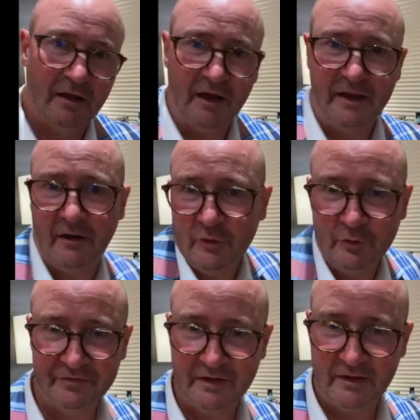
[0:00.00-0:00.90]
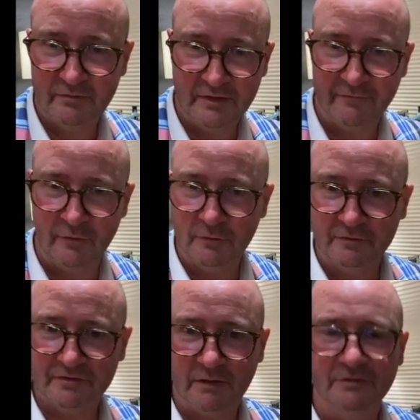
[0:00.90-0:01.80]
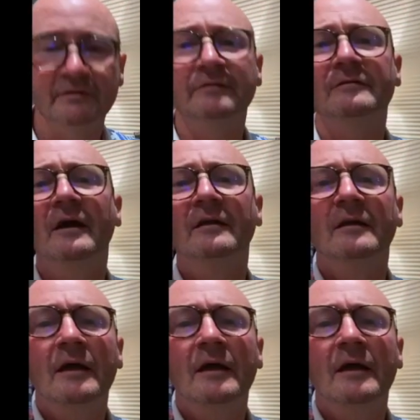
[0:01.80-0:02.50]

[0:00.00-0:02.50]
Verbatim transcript: And now, of course, they're they're very well established. That's great.